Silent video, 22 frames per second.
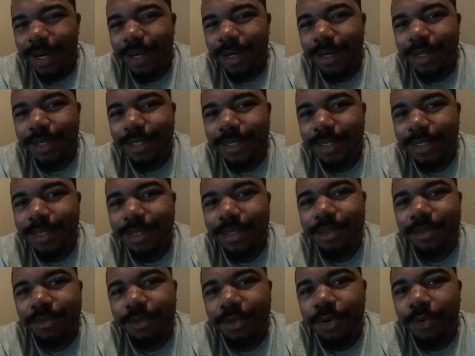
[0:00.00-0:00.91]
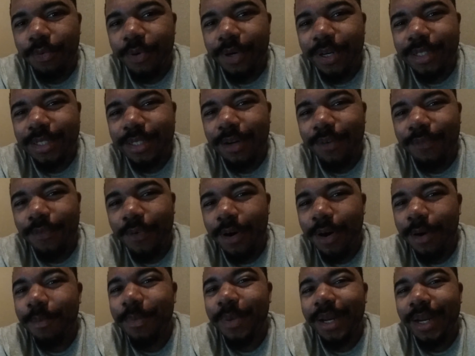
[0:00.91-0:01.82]
in his career so
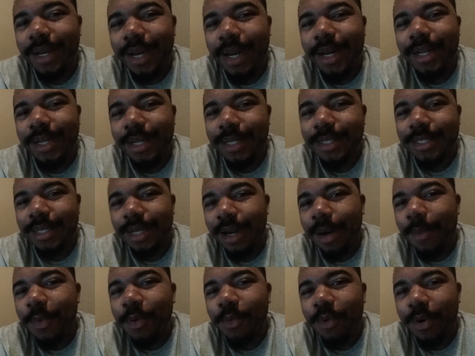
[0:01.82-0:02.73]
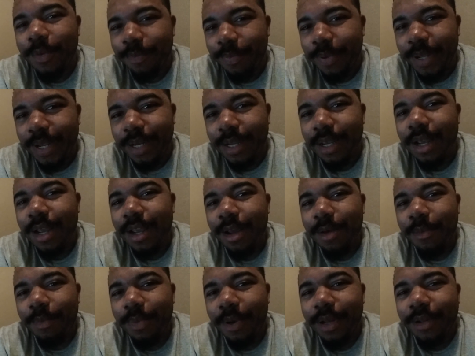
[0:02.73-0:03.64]
far, being that he is a number one pick.
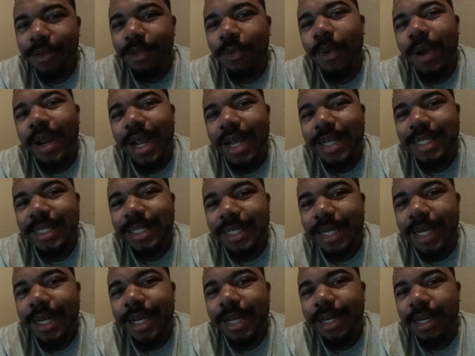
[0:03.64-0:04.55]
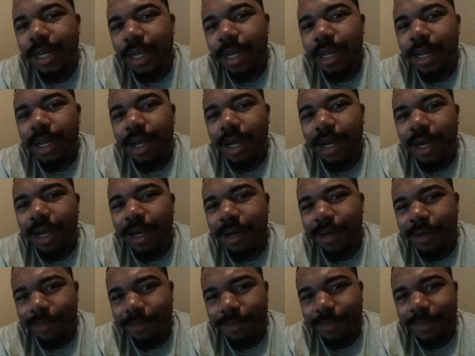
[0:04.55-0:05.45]
But the way I see it,
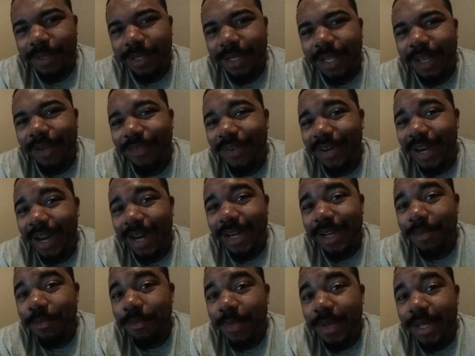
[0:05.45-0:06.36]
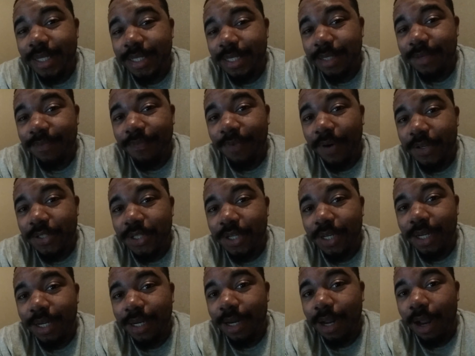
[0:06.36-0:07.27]
given that he missed
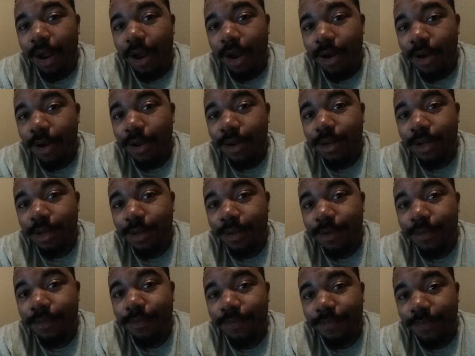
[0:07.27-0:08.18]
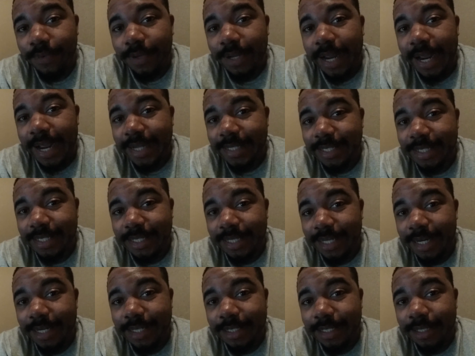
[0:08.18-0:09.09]
virtually all of last
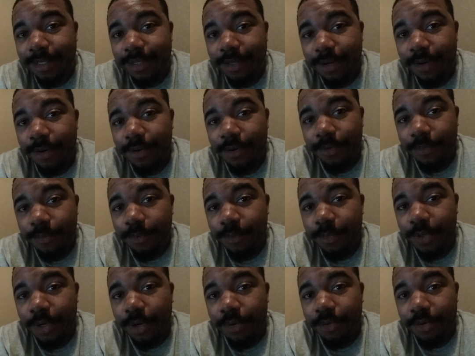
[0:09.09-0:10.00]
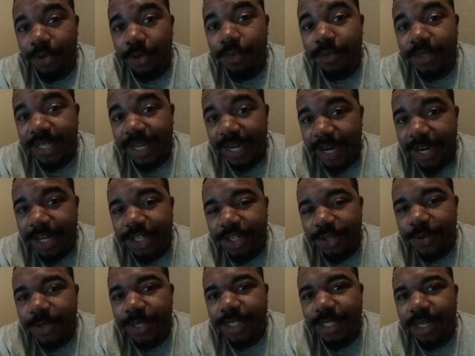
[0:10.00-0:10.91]
season, due to
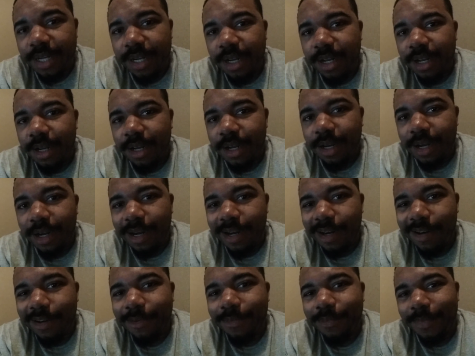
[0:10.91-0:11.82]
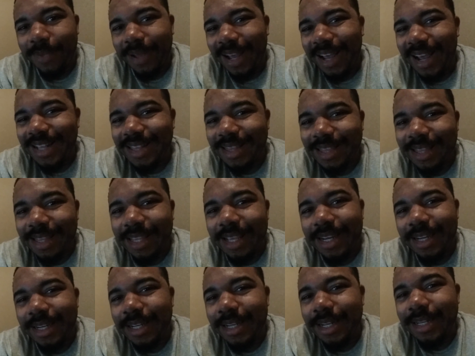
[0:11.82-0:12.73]
injuries, I
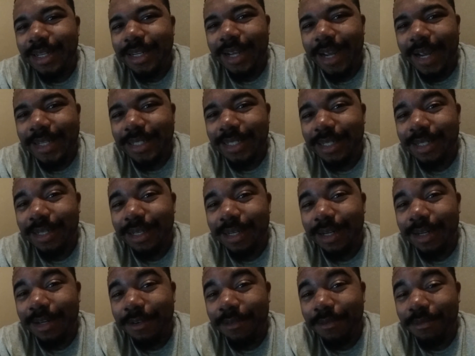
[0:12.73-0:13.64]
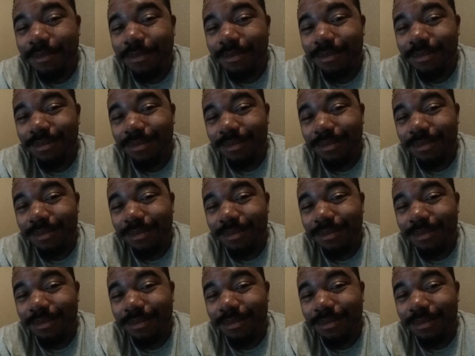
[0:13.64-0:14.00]
think he hasn't done